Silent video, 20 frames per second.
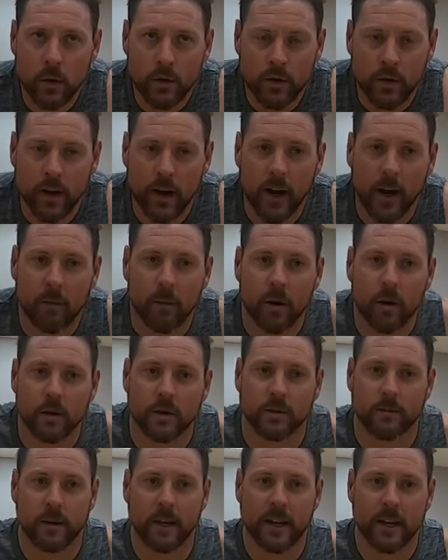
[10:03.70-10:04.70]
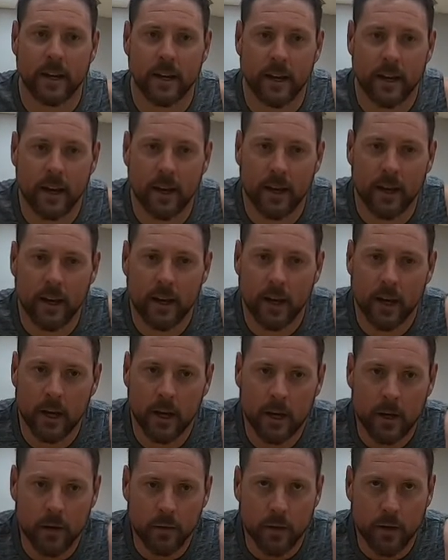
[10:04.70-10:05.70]
your elbows bent,
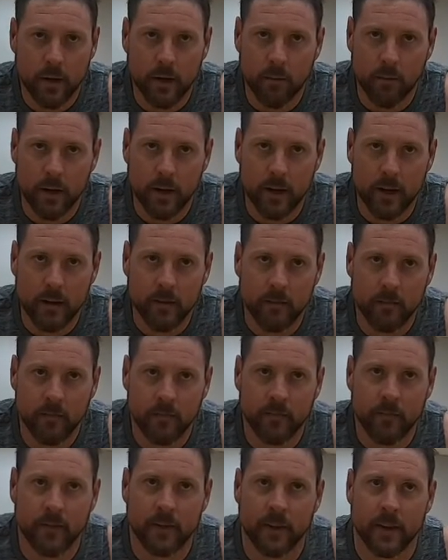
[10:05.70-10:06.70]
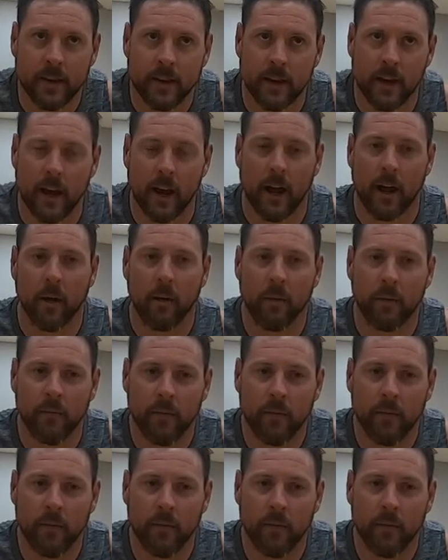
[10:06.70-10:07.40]
we'll come in and out.